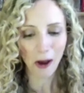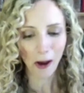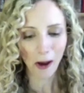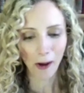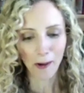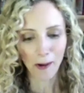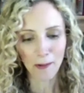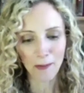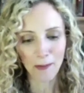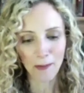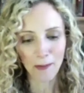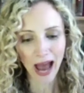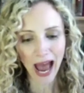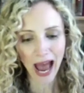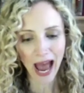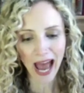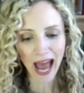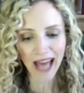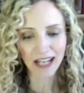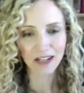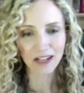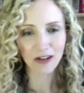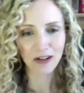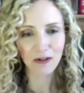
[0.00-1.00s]
Um,
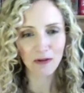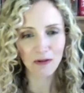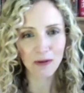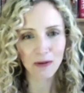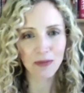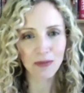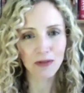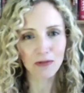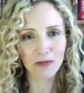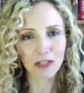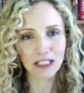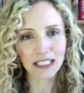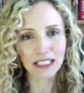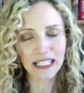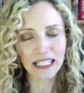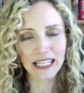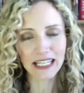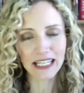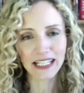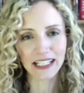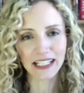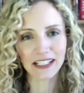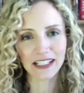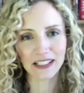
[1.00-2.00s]
and women were legally